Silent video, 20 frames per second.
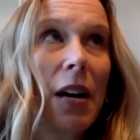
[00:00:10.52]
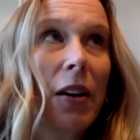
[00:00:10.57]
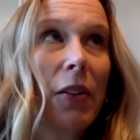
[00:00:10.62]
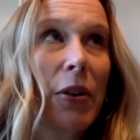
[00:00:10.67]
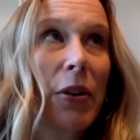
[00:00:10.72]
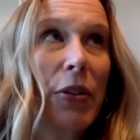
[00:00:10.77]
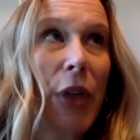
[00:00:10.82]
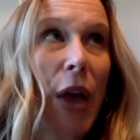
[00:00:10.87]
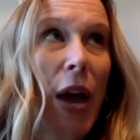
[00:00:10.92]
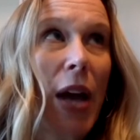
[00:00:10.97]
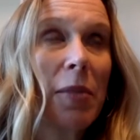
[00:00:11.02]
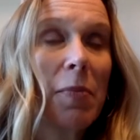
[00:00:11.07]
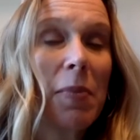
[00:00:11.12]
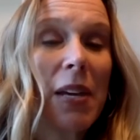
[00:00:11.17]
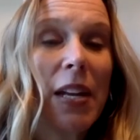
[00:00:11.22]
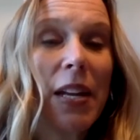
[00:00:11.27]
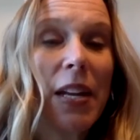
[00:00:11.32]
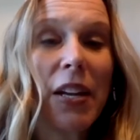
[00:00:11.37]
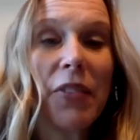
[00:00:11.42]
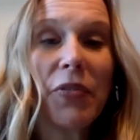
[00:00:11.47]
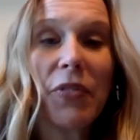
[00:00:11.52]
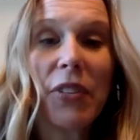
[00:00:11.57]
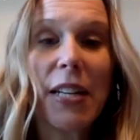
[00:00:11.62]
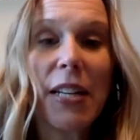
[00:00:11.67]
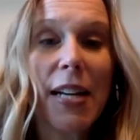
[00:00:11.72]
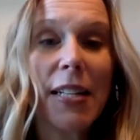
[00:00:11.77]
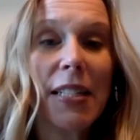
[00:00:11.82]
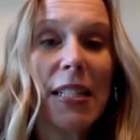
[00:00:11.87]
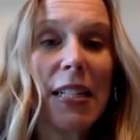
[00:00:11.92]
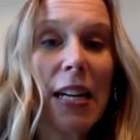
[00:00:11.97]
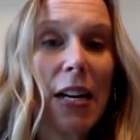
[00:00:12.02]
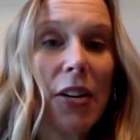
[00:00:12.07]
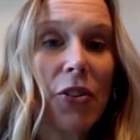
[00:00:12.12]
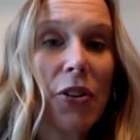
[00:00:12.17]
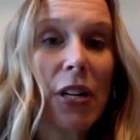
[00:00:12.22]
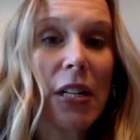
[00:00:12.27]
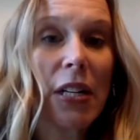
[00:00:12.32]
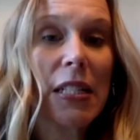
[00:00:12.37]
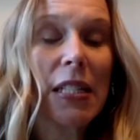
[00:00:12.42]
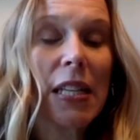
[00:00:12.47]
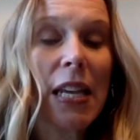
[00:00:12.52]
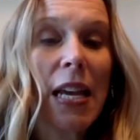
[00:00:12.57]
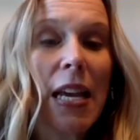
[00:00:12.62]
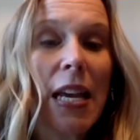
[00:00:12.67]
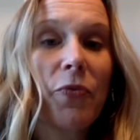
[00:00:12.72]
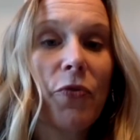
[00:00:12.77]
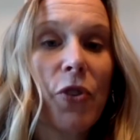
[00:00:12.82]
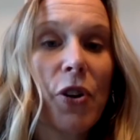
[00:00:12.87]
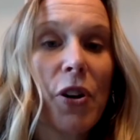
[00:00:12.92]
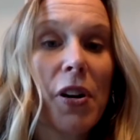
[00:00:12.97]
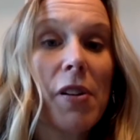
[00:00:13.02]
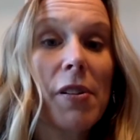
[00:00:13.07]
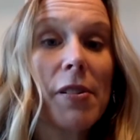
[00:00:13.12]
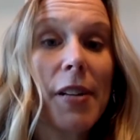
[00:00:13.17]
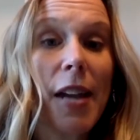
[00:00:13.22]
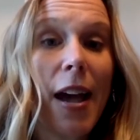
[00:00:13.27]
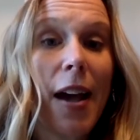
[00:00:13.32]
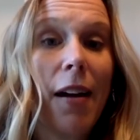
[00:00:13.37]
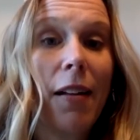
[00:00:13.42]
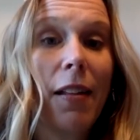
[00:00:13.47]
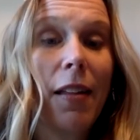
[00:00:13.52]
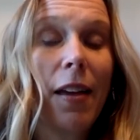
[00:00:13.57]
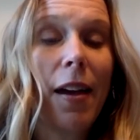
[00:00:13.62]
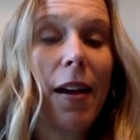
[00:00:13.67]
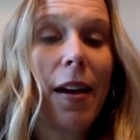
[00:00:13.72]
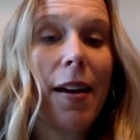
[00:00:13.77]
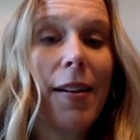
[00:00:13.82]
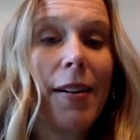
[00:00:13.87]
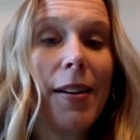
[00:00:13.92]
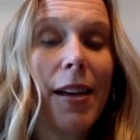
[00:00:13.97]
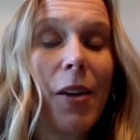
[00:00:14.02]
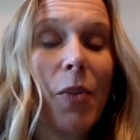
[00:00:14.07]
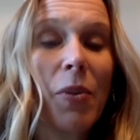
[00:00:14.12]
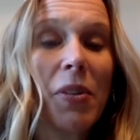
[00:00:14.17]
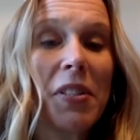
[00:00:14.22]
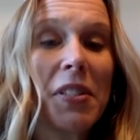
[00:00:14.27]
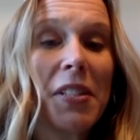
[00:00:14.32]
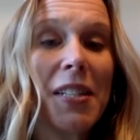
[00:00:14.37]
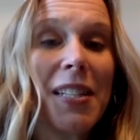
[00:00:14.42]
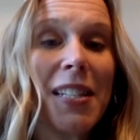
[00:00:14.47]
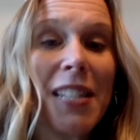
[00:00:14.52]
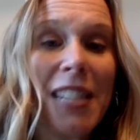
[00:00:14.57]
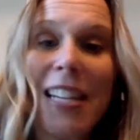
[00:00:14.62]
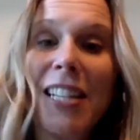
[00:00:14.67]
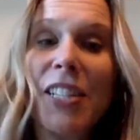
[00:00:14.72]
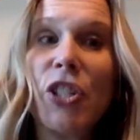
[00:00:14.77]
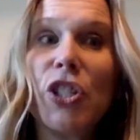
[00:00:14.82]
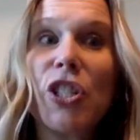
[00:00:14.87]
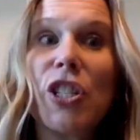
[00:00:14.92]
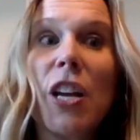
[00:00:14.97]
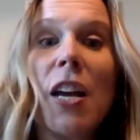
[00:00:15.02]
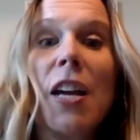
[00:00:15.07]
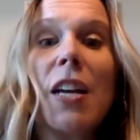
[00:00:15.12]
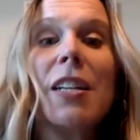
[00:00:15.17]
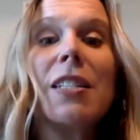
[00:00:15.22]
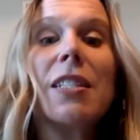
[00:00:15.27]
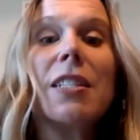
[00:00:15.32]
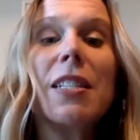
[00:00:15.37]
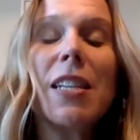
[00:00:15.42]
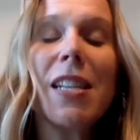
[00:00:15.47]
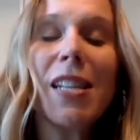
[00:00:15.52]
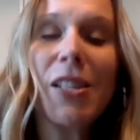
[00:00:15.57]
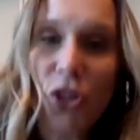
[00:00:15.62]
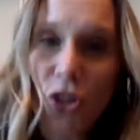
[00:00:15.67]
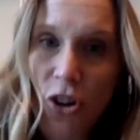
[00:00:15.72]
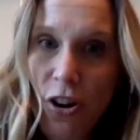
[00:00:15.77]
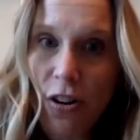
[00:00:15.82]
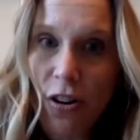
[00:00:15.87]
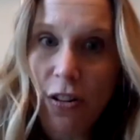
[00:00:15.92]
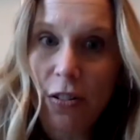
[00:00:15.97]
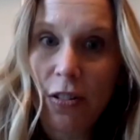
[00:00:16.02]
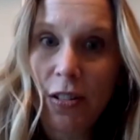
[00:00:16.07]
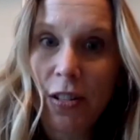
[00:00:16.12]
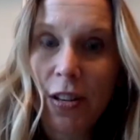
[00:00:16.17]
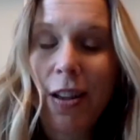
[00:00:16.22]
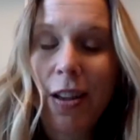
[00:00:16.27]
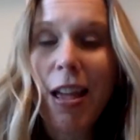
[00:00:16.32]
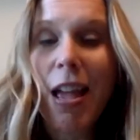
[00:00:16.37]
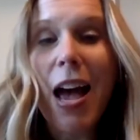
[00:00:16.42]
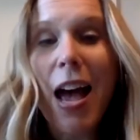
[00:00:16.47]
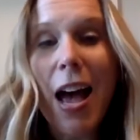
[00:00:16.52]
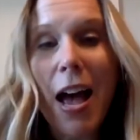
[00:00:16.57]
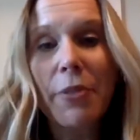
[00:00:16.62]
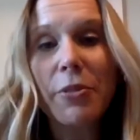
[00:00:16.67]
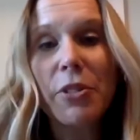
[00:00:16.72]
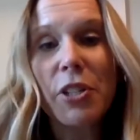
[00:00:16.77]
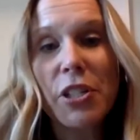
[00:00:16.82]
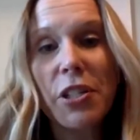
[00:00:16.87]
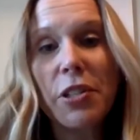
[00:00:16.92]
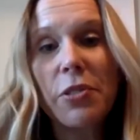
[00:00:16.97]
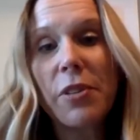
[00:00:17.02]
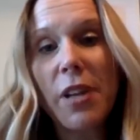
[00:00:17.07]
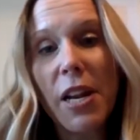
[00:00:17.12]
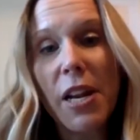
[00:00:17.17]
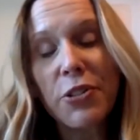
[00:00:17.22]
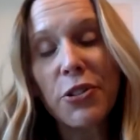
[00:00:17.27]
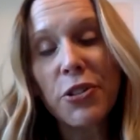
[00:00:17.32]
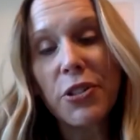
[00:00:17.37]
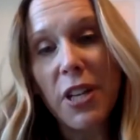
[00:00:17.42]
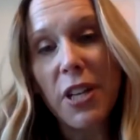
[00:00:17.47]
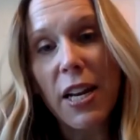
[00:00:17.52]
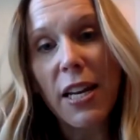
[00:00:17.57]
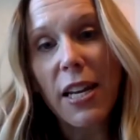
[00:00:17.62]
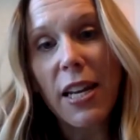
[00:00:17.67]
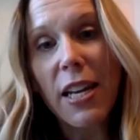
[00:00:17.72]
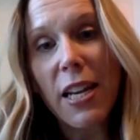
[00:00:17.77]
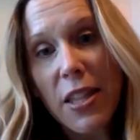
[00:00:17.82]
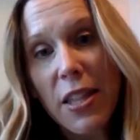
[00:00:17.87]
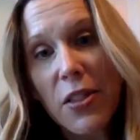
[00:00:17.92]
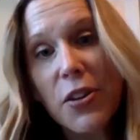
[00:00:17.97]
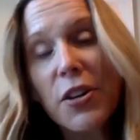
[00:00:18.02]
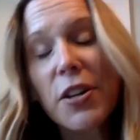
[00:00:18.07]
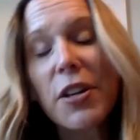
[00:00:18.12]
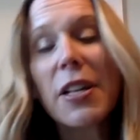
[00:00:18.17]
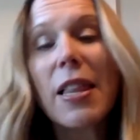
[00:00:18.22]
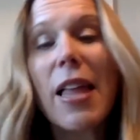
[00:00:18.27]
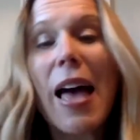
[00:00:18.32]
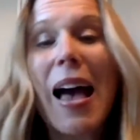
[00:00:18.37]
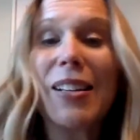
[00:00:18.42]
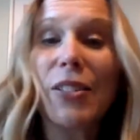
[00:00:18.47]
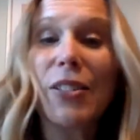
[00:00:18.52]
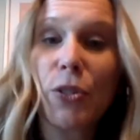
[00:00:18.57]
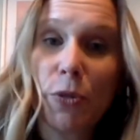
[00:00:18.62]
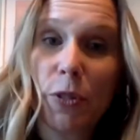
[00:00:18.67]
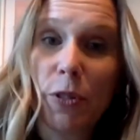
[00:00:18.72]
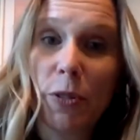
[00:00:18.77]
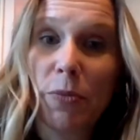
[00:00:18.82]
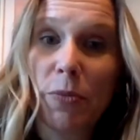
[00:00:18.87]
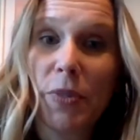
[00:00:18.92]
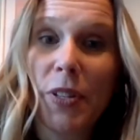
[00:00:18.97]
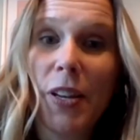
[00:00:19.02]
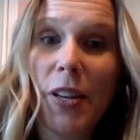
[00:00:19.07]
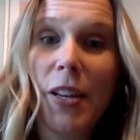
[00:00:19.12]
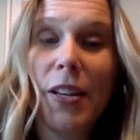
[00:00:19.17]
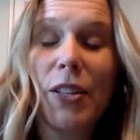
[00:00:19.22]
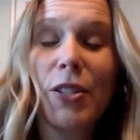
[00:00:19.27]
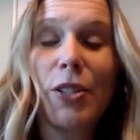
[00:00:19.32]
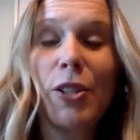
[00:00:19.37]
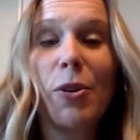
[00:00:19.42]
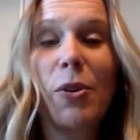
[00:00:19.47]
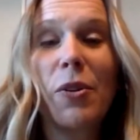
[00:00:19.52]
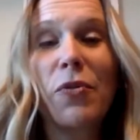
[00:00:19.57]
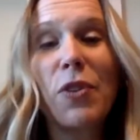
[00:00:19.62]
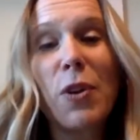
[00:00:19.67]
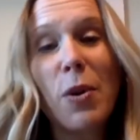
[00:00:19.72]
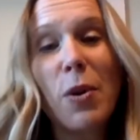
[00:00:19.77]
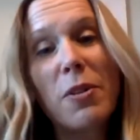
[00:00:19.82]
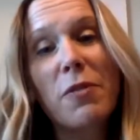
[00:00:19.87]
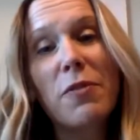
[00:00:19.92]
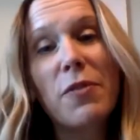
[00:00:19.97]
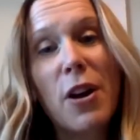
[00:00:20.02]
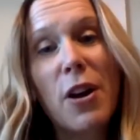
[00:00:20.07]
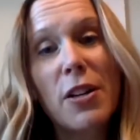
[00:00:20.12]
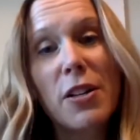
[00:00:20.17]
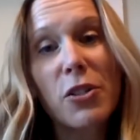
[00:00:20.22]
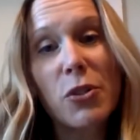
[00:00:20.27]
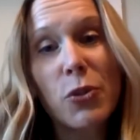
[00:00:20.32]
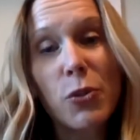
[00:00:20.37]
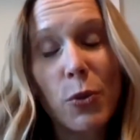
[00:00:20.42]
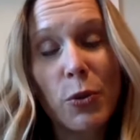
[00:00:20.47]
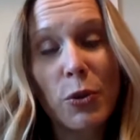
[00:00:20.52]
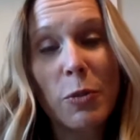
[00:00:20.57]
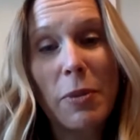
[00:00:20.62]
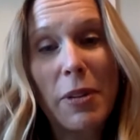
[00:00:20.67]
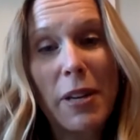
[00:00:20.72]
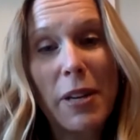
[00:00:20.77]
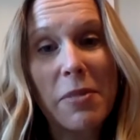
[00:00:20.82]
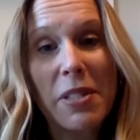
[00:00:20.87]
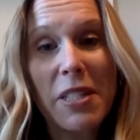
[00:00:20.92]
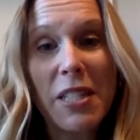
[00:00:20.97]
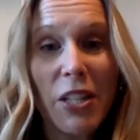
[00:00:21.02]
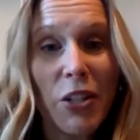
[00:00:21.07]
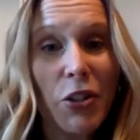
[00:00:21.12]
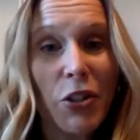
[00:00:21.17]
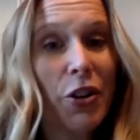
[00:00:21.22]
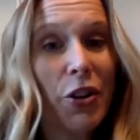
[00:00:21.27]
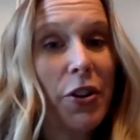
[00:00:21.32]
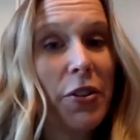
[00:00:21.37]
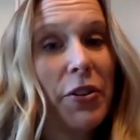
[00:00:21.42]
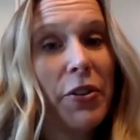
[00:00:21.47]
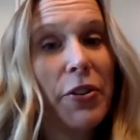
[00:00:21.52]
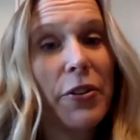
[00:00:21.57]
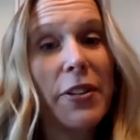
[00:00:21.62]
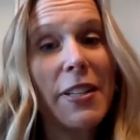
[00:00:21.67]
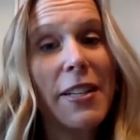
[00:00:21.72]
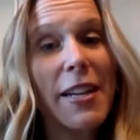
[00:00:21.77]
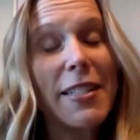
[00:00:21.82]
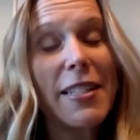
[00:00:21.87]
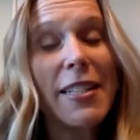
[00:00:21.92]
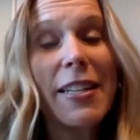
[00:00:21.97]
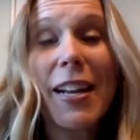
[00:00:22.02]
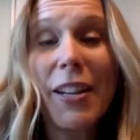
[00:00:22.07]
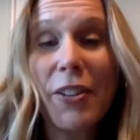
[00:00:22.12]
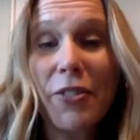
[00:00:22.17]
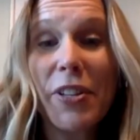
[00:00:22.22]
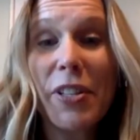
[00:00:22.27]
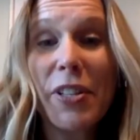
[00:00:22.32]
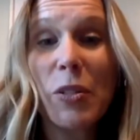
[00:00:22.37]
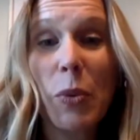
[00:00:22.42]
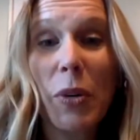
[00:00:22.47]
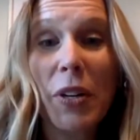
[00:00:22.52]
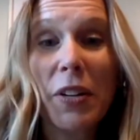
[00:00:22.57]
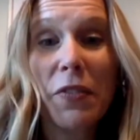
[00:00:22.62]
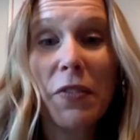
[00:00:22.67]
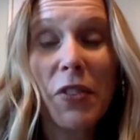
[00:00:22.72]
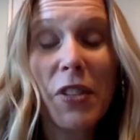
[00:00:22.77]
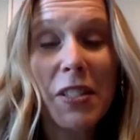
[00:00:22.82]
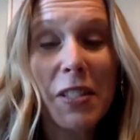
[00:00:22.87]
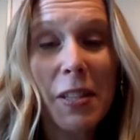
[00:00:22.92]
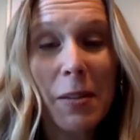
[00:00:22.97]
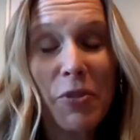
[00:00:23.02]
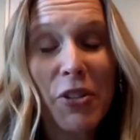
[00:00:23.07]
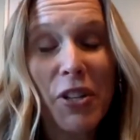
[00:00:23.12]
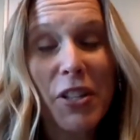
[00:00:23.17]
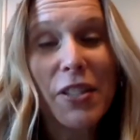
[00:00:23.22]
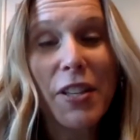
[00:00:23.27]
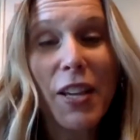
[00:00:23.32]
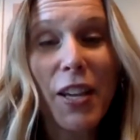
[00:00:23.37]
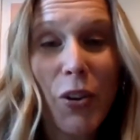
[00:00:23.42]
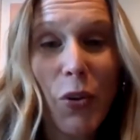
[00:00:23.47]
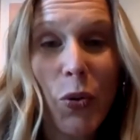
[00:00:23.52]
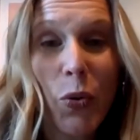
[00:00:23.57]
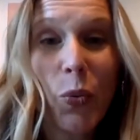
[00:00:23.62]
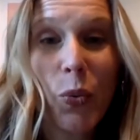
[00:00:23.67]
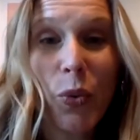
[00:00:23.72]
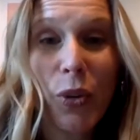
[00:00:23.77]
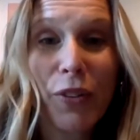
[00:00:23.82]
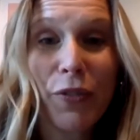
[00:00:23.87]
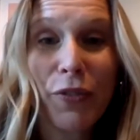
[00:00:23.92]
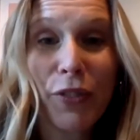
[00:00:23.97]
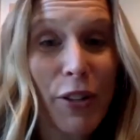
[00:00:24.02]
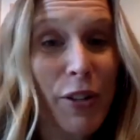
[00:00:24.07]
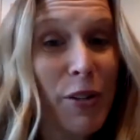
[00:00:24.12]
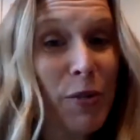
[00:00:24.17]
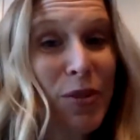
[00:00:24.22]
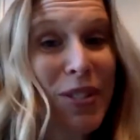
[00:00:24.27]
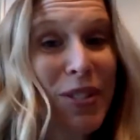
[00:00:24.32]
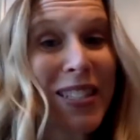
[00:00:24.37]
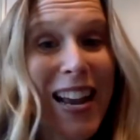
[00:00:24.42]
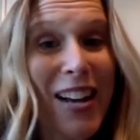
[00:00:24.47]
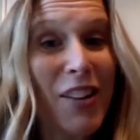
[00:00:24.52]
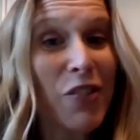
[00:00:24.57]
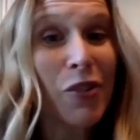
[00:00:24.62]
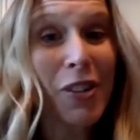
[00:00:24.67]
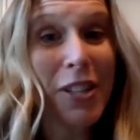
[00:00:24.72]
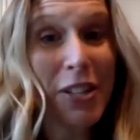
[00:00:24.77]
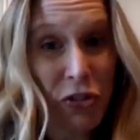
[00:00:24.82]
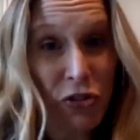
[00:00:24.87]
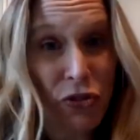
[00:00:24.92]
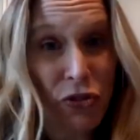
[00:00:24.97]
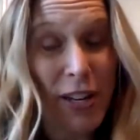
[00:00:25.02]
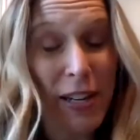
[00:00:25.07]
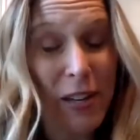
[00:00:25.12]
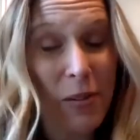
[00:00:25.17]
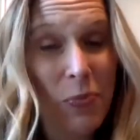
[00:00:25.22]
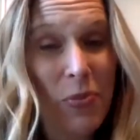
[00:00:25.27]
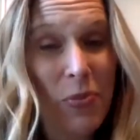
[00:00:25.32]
wrote that at the beginning of the 1900s for Cornell, and it was to teach teachers how to do nature study in their classrooms. So if you would have gone to school to become a teacher in the early 1900s, one of the subjects that you would have learned was natural history